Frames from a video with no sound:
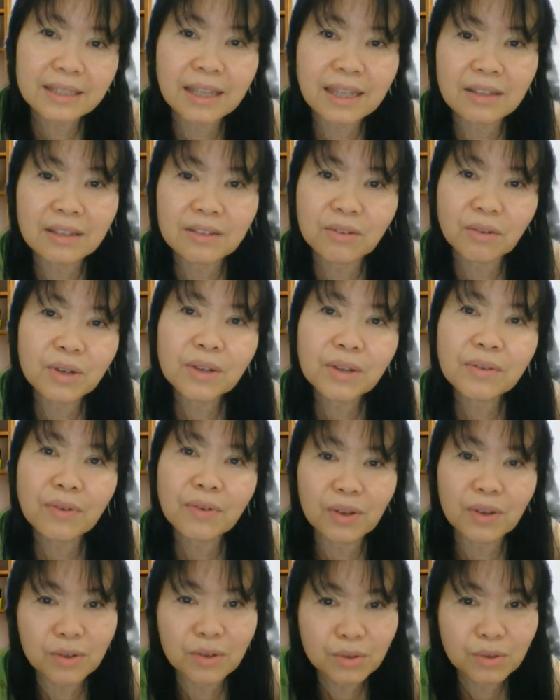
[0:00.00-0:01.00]
There's no need for
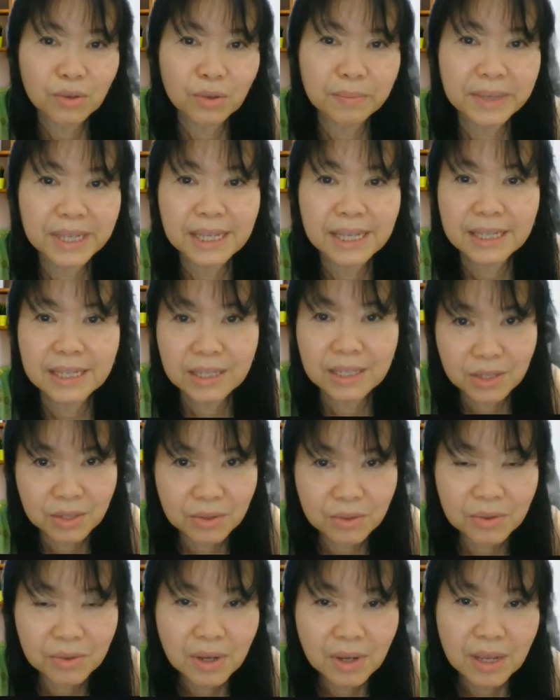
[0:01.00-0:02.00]
you to be in
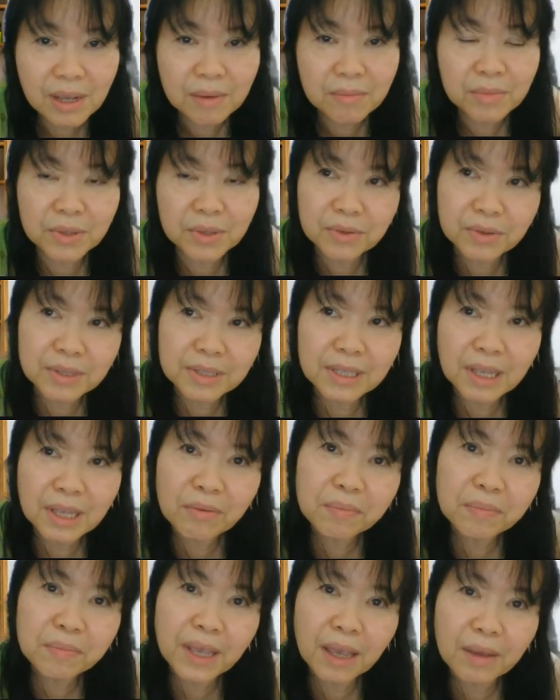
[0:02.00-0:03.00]
school between
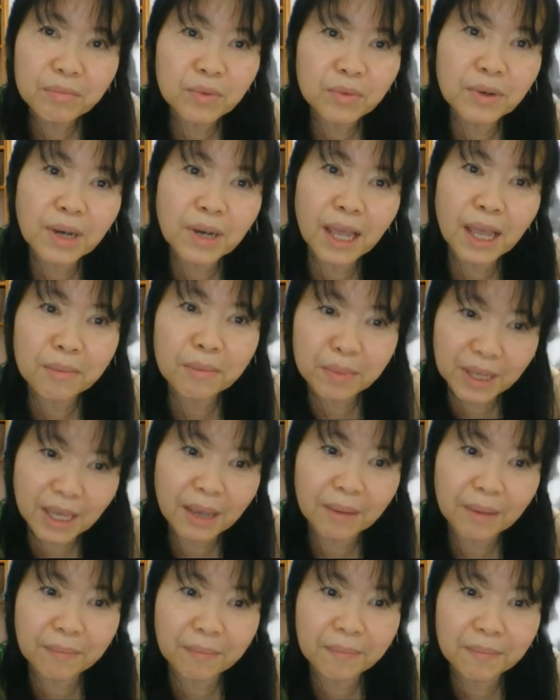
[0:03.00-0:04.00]
7 p.m. to 9
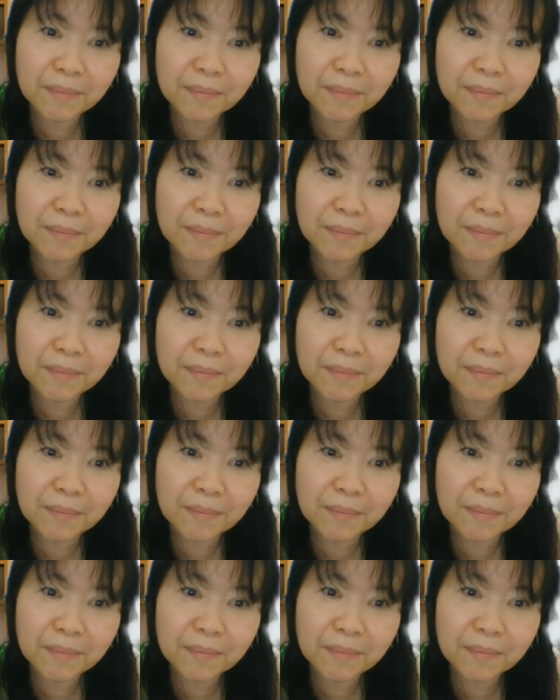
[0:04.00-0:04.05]
p.m.